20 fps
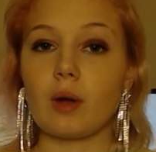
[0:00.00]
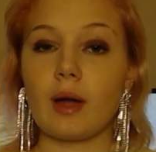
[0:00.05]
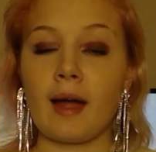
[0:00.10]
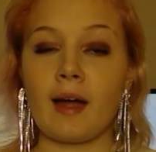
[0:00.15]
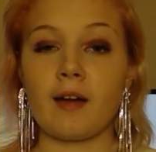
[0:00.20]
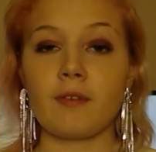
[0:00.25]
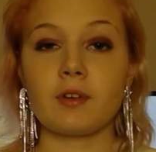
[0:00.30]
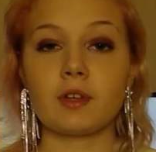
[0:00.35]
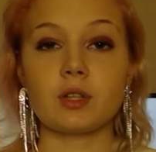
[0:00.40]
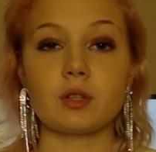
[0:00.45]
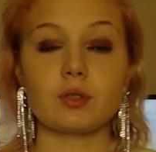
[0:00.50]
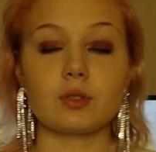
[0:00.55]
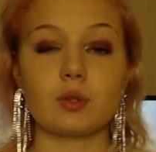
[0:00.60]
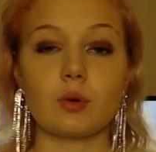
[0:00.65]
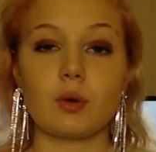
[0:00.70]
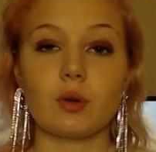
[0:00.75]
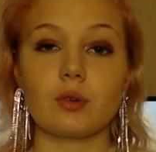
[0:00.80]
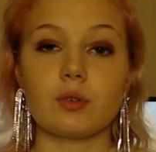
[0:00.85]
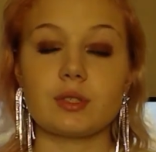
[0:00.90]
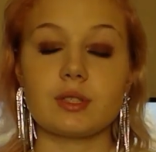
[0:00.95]
having those
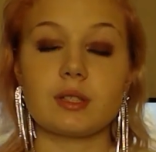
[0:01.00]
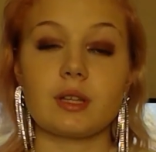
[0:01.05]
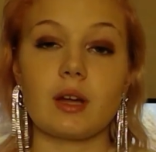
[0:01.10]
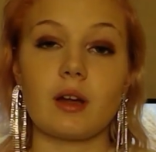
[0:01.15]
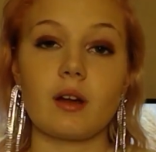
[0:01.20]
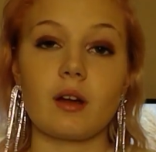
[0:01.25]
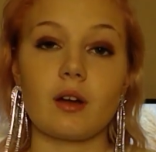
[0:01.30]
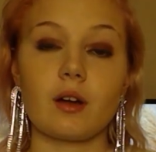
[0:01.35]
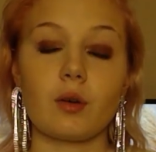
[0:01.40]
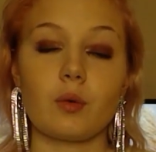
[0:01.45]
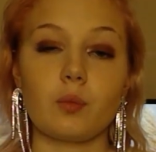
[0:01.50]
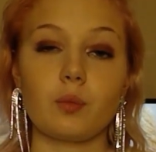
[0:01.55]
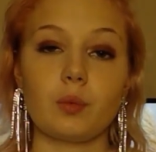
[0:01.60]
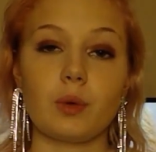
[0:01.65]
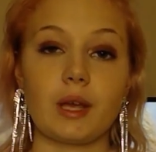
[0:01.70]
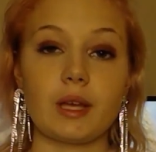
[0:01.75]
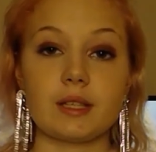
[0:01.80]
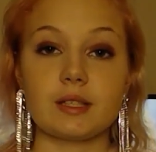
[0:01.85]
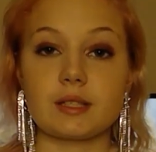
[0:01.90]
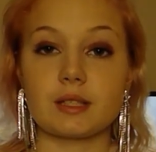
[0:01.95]
oils there
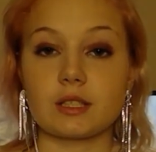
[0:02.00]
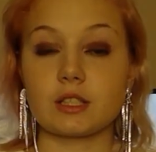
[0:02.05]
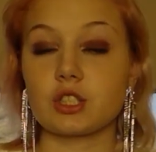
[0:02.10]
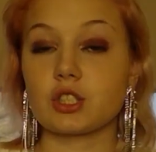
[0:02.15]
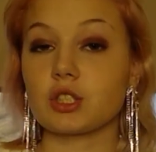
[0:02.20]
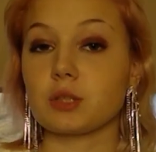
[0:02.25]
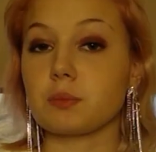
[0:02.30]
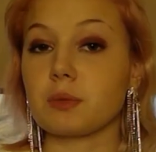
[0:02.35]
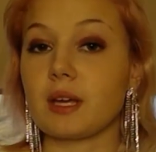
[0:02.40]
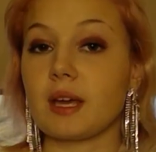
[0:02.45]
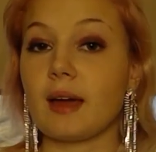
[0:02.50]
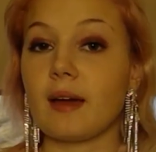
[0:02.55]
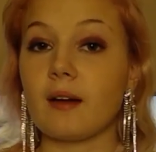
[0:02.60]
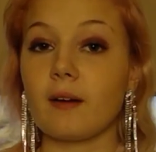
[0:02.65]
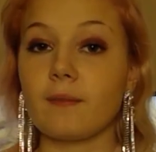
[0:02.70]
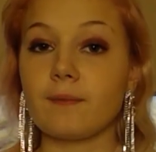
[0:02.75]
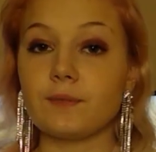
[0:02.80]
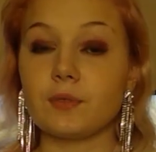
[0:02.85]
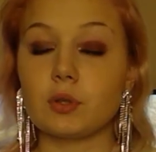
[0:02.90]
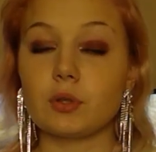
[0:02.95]
is extremely
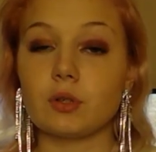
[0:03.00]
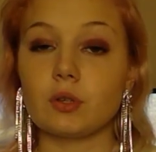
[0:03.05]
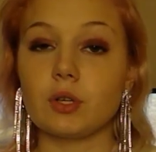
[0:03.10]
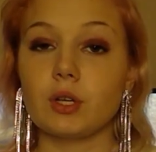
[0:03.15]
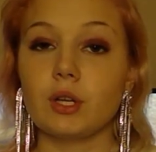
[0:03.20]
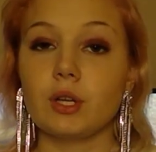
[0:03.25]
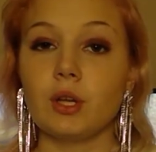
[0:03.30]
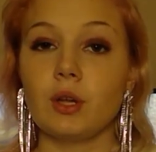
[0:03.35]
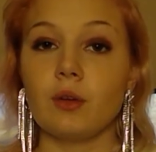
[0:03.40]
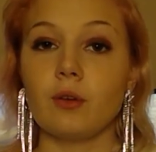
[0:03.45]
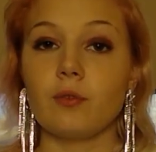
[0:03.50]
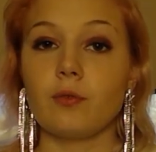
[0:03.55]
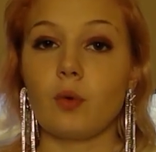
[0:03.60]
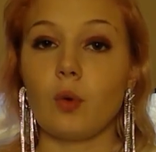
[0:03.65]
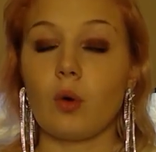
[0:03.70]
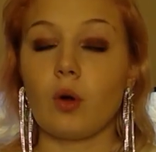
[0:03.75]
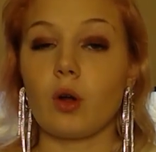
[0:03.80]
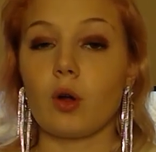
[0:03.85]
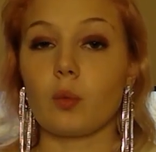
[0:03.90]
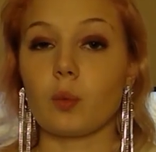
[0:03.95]
helpful
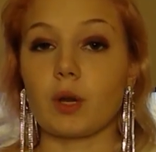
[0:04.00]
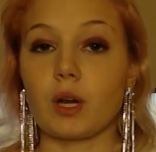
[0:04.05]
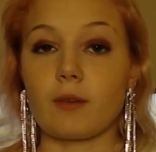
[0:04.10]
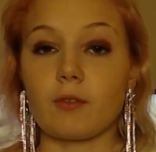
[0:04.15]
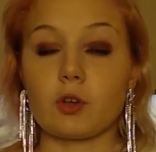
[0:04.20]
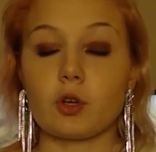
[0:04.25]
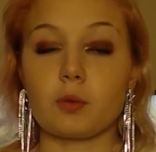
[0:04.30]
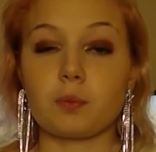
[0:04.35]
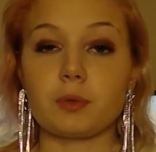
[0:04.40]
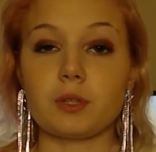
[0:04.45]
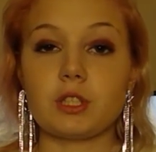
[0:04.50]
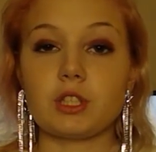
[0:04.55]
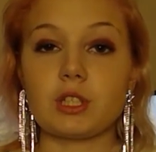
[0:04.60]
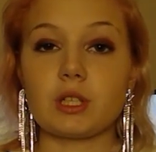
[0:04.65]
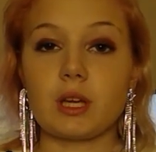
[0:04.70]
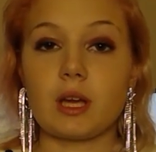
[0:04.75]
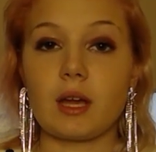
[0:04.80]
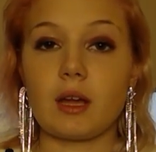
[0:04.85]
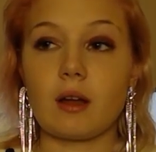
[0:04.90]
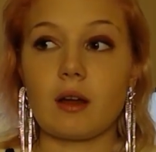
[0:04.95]
for whenever you're bleaching
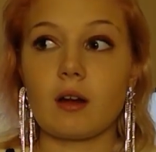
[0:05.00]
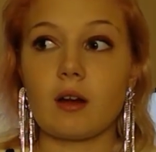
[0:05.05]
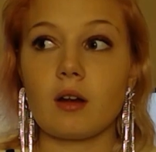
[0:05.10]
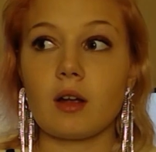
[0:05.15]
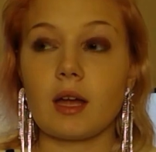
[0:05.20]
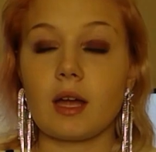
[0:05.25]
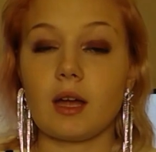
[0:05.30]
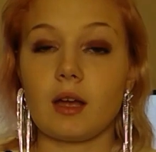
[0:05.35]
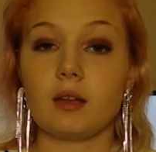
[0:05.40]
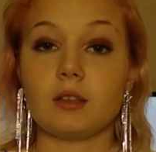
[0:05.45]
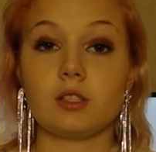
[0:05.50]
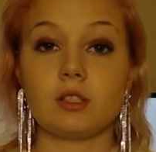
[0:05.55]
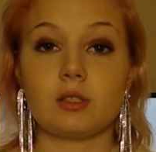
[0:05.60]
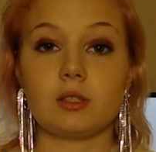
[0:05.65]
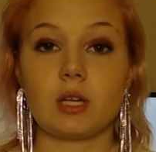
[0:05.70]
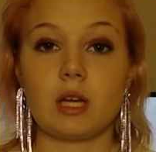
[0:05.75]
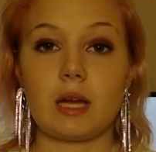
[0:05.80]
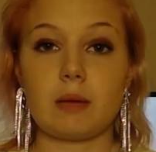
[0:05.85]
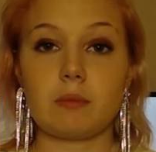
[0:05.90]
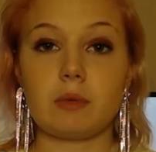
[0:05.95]
hair, and
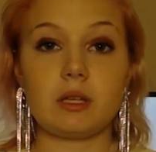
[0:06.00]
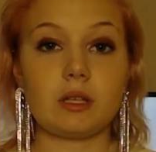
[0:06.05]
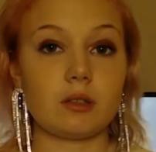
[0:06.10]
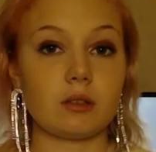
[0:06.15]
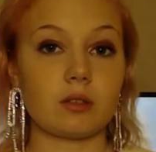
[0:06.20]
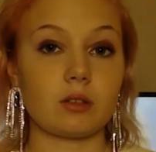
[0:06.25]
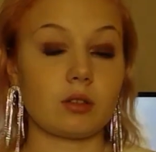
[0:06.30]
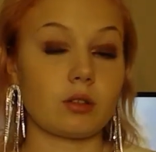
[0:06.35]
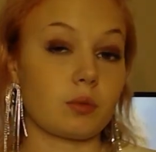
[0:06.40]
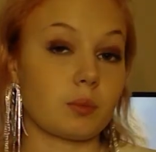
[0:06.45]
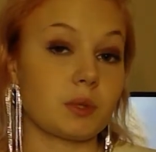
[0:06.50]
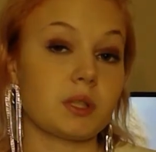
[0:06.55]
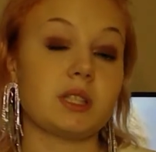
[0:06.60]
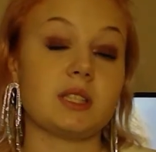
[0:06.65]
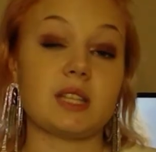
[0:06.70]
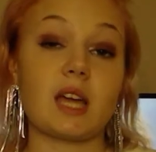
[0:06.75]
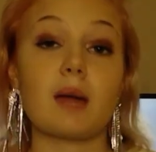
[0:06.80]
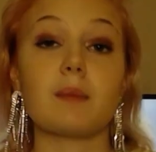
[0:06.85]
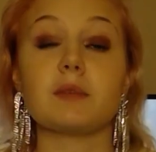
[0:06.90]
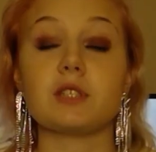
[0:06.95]
I mean, you're really
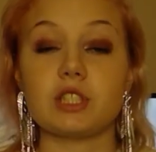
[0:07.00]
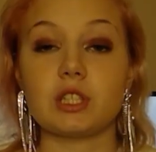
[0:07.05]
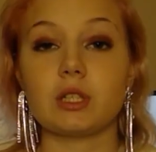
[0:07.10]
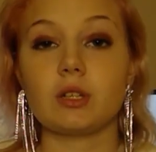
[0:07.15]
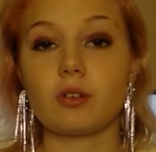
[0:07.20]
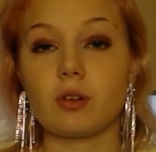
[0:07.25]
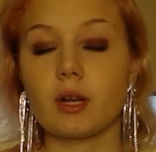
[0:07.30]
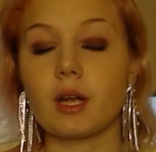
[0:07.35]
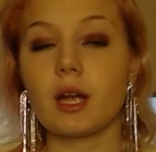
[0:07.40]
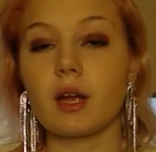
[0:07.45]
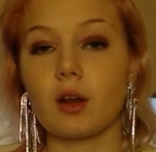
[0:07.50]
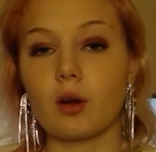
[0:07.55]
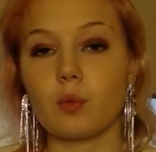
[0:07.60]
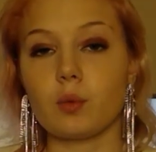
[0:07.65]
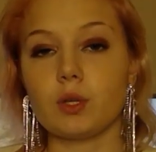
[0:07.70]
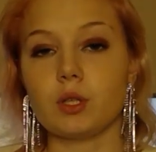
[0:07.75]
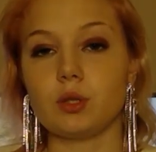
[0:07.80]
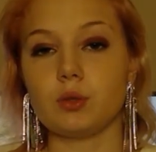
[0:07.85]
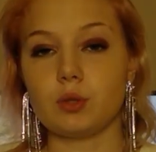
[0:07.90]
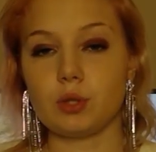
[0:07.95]
damaging your hair
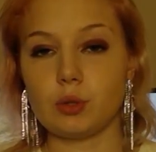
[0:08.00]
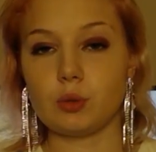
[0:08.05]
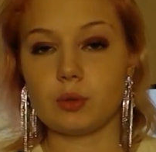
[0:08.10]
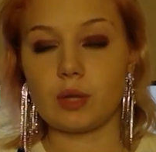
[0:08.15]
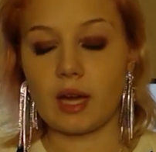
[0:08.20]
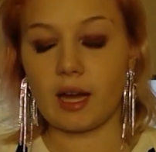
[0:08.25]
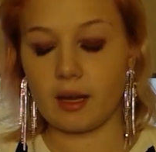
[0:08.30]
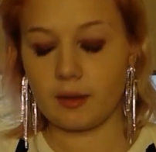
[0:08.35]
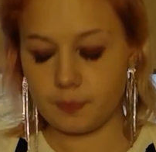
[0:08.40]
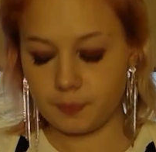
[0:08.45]
when you do that.